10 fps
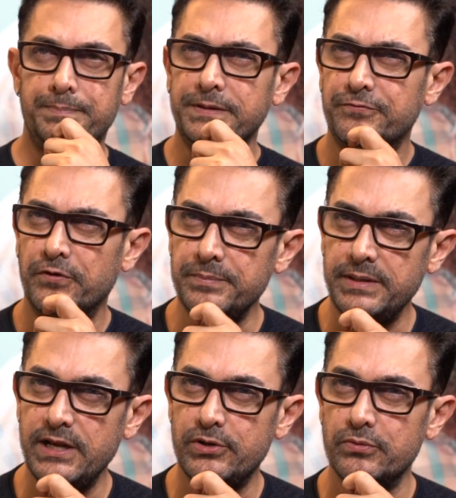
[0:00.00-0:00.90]
But for
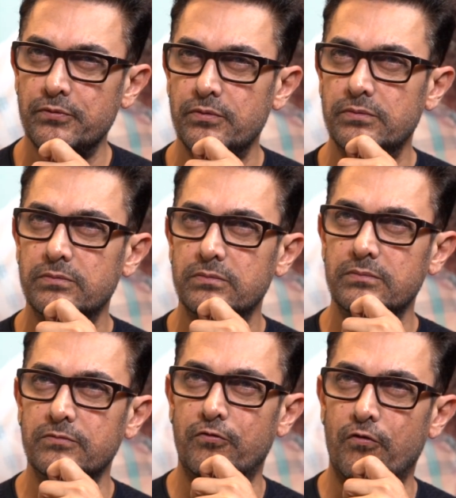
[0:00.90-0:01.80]
me to
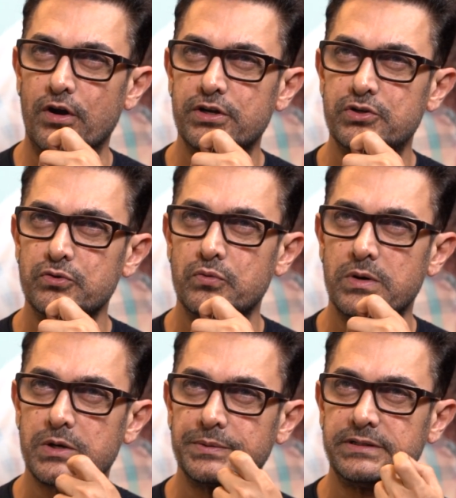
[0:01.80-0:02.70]
want to
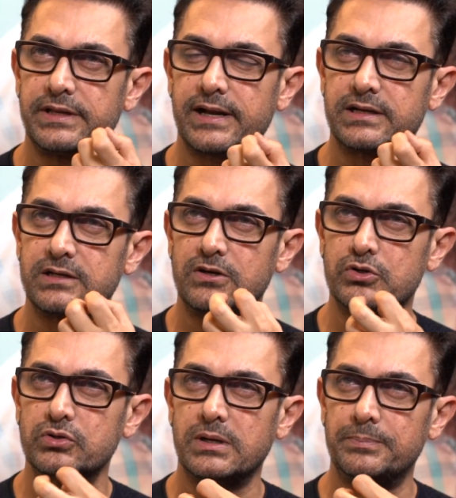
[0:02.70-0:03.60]
work with a director or
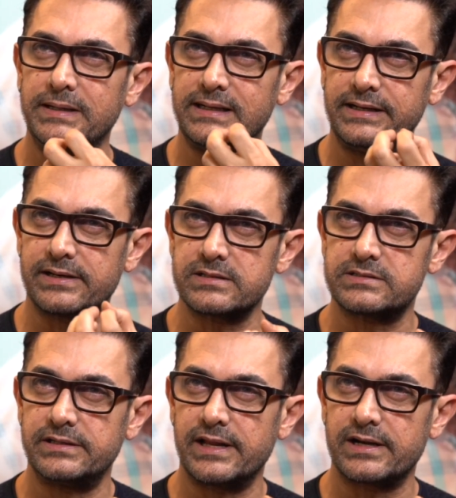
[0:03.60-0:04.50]
to completely trust
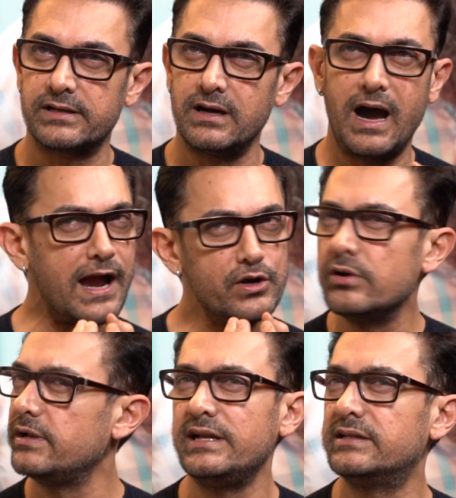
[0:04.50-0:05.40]
a director, I
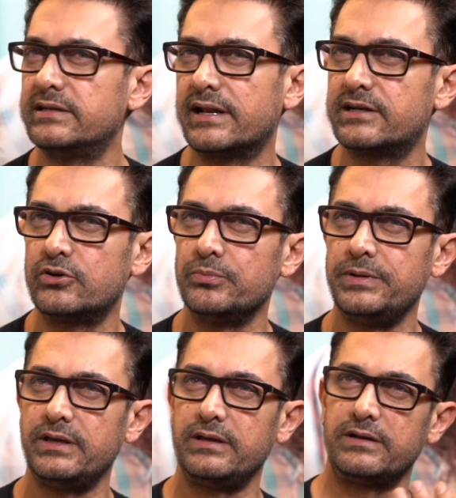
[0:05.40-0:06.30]
don't need the director to
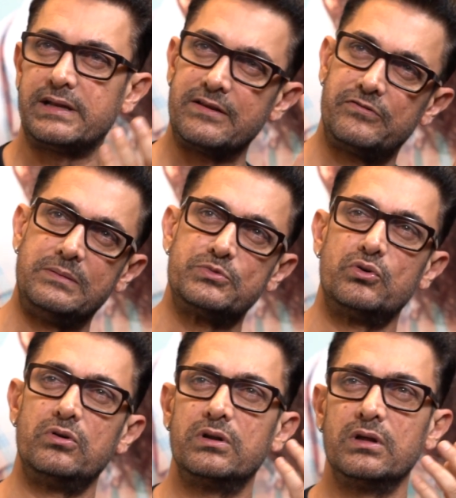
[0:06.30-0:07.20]
be 10 films old.